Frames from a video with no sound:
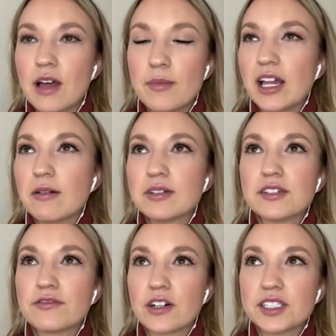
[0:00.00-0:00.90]

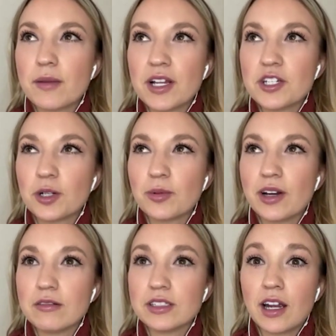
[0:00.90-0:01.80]
the first step I took when
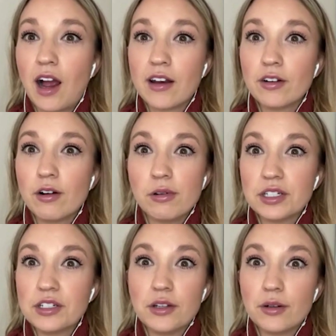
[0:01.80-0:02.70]
I was like, I don't know what
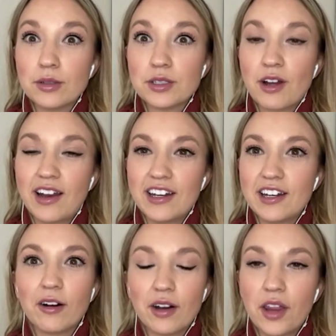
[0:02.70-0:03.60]
to do. So I need
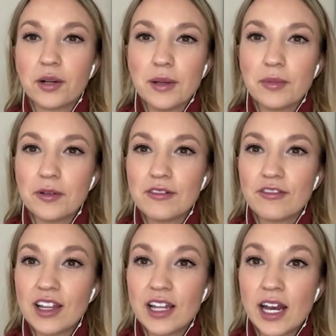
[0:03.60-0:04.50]
to go to other people and
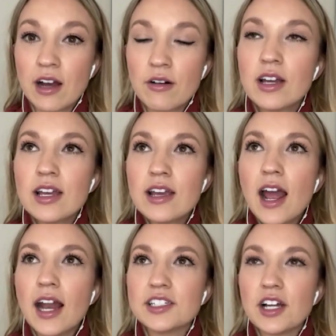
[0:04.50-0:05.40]
find that out.
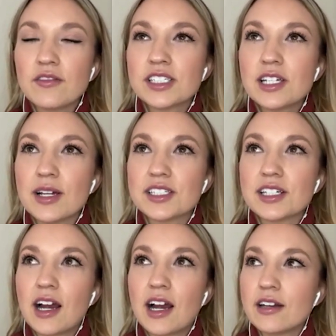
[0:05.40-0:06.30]
And it's obviously best
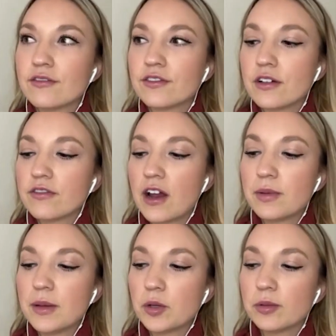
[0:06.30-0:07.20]
to kind of
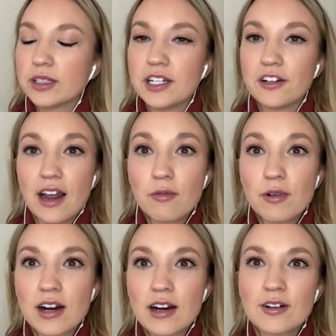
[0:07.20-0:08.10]
find people within your
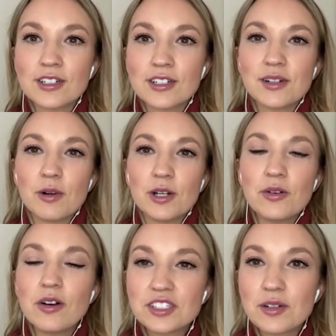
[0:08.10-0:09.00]
network or someone who
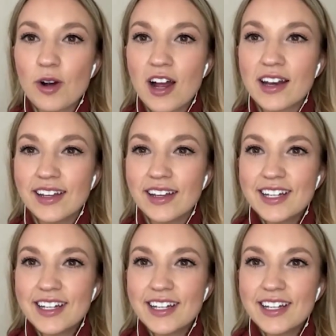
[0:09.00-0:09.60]
knows someone